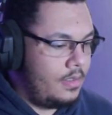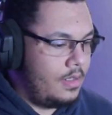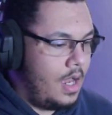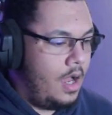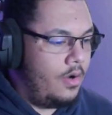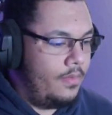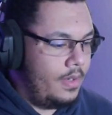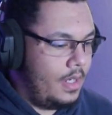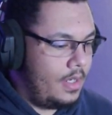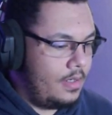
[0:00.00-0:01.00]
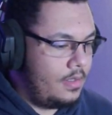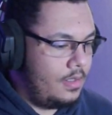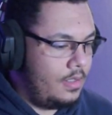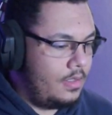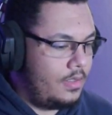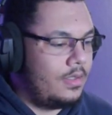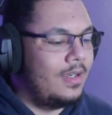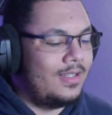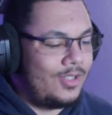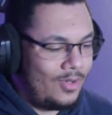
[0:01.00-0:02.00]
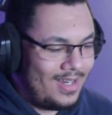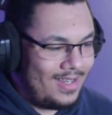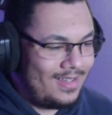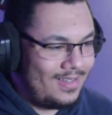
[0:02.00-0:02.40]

Oh, hey. You sweetie.